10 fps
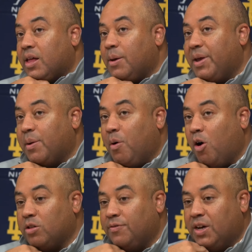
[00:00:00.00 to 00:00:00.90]
A big
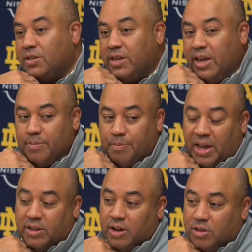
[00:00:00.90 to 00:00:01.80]
part of us getting
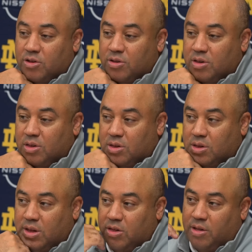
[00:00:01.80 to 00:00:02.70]
paint touches
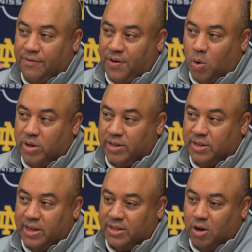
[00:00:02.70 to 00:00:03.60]
is, is the
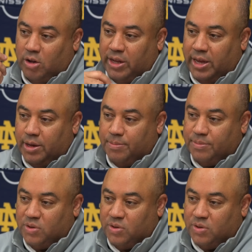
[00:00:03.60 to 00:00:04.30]
focus that's on him.